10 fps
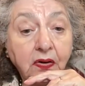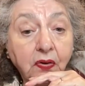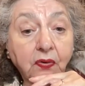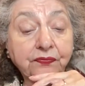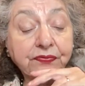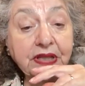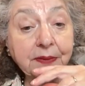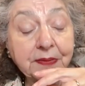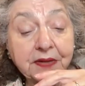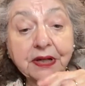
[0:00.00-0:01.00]
of the
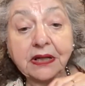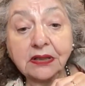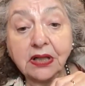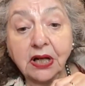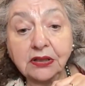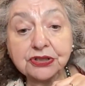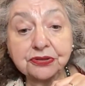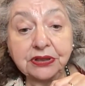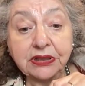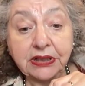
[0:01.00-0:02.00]
American
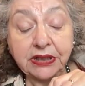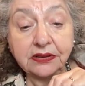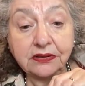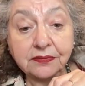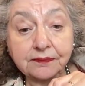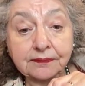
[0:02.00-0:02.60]
cultural elite,